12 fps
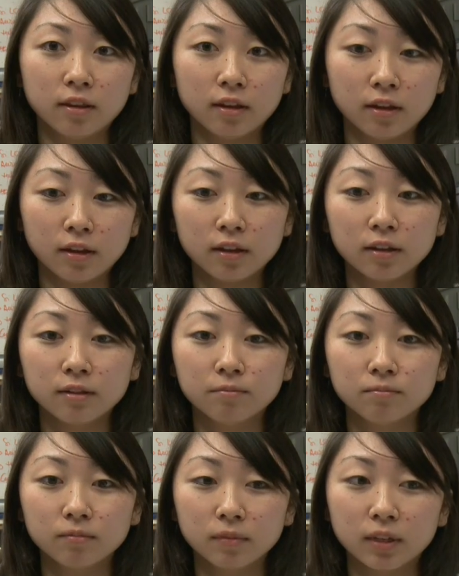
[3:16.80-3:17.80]
the,
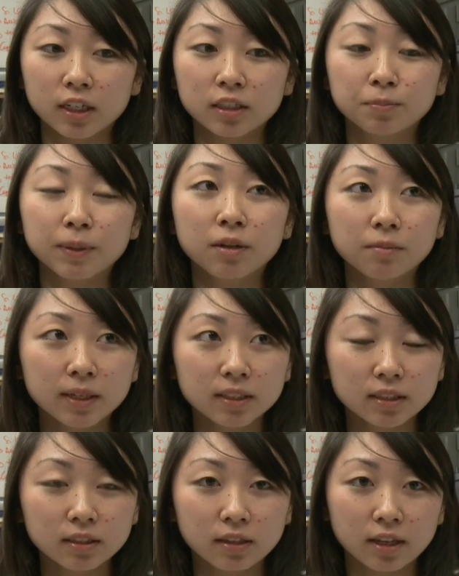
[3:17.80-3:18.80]
the
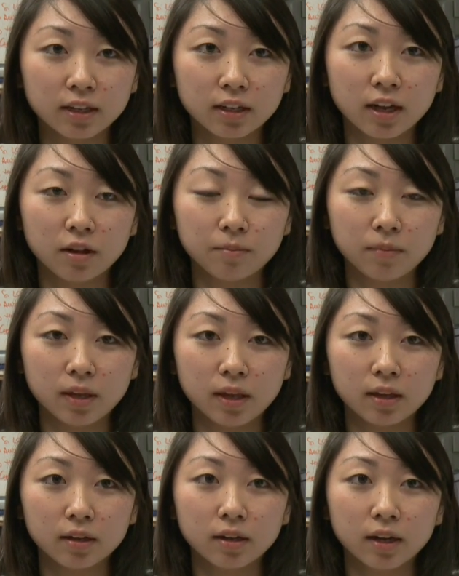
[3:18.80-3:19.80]
experiments. They help
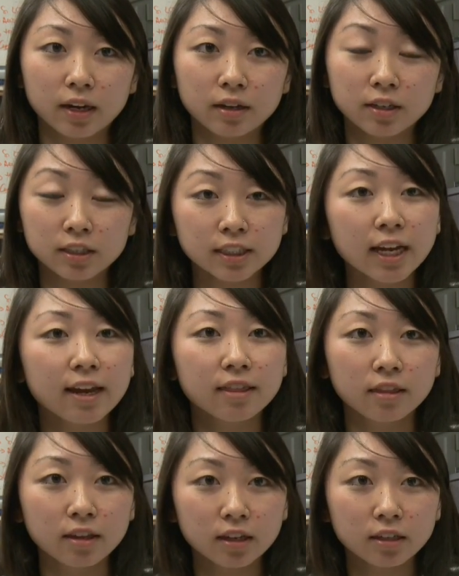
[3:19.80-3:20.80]
me kind of
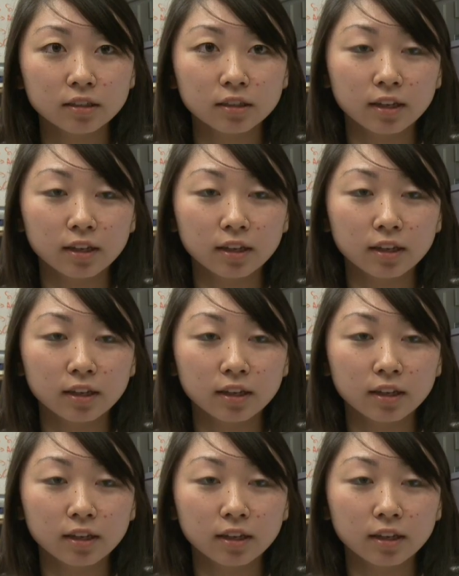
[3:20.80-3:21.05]
design things.